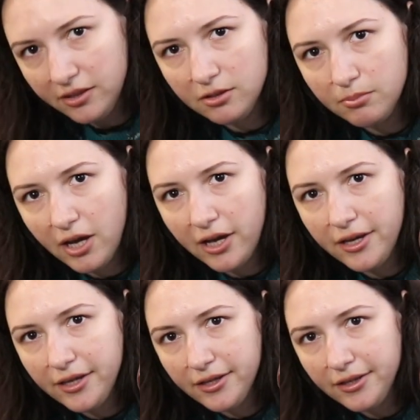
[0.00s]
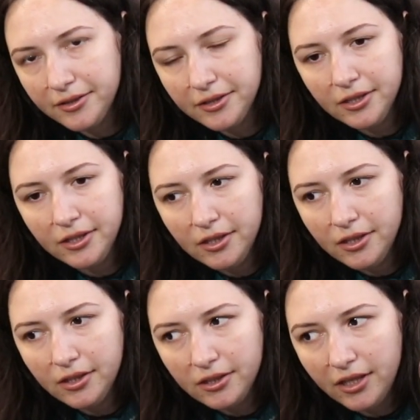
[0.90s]
in my
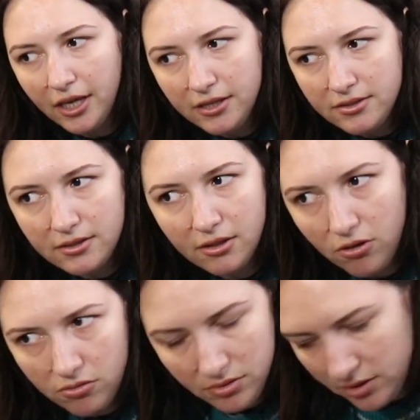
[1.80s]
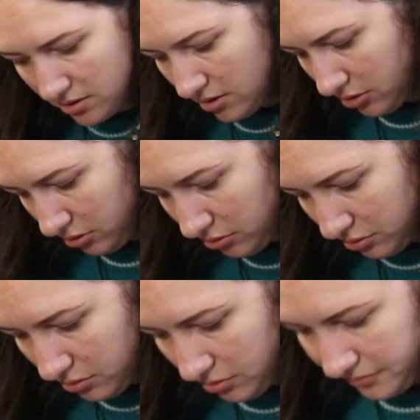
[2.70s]
case, no, it's not good.